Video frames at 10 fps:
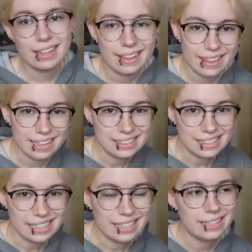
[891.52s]
that is
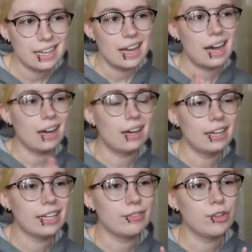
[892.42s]
it.
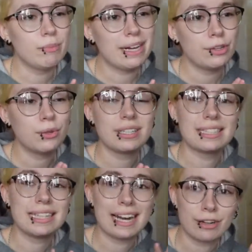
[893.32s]
If you made it through this
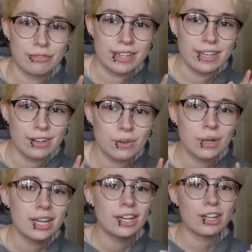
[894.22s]
entire video,
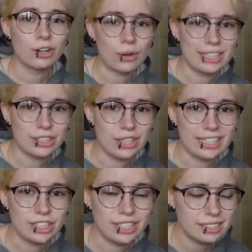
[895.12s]

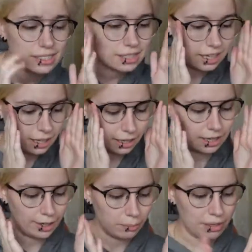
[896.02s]
congratulations.
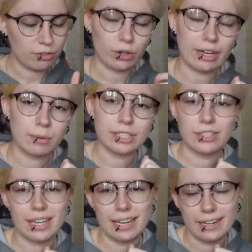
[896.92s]
I hope you have a great rest
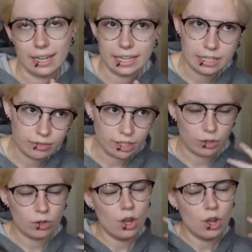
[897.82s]
of your day, night, evening,